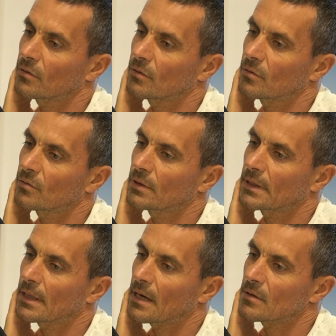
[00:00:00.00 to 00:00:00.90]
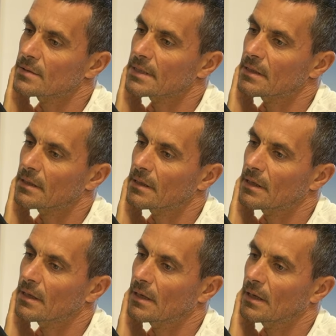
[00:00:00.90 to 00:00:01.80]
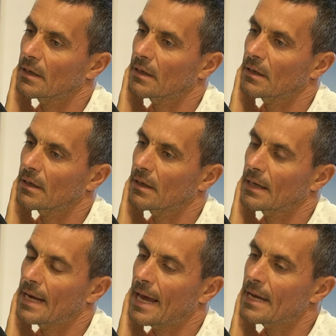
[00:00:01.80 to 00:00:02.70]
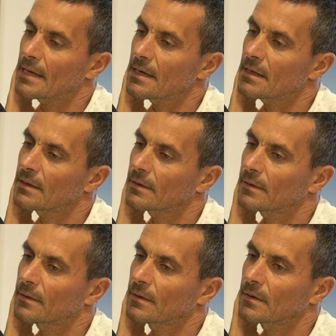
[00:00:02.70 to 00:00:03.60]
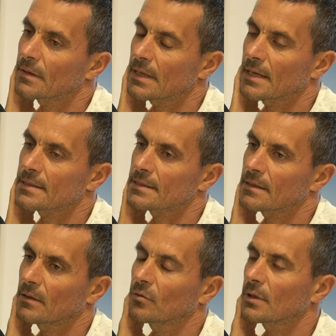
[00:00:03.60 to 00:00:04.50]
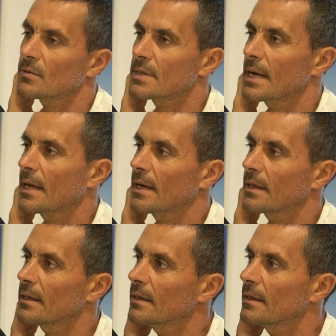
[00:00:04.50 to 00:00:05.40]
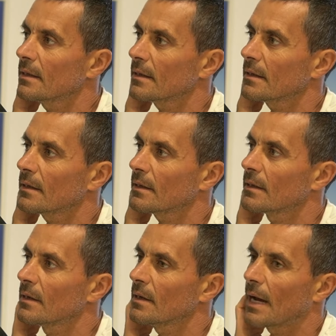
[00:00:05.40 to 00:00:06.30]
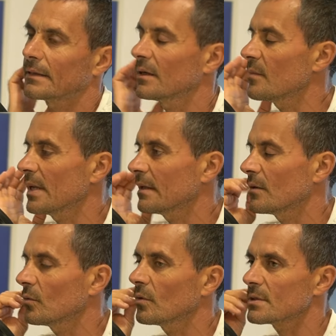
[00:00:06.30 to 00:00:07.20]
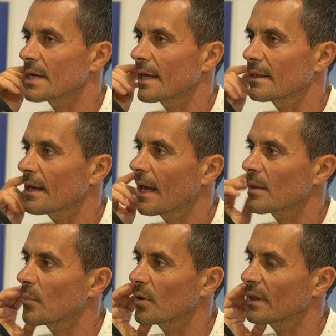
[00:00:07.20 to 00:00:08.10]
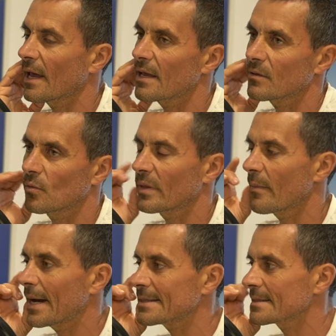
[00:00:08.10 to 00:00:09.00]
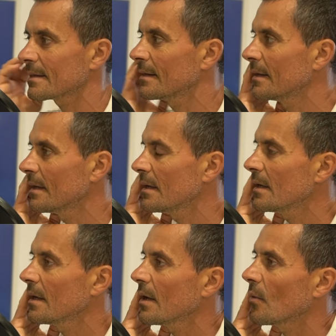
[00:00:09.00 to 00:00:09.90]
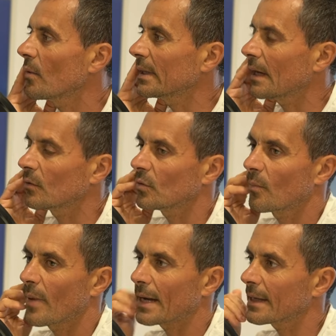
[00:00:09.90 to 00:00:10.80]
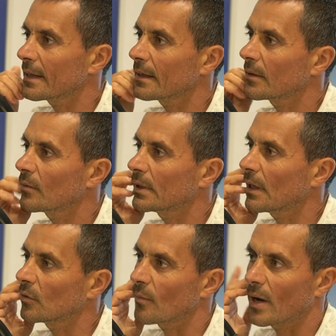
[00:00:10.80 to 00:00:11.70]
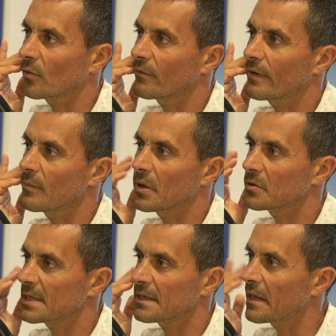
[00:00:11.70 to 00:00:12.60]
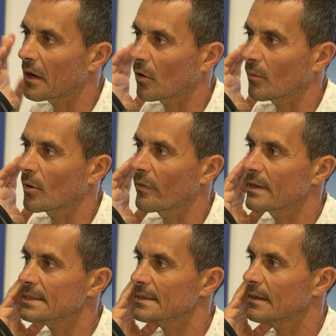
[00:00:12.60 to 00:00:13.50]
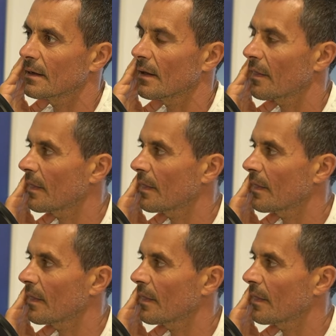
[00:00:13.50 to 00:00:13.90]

2009. Yes, in 2009 I did 100 uh, meter. It was 99.8 with mask without packing, without mouthfill, because I didn't know about these uh,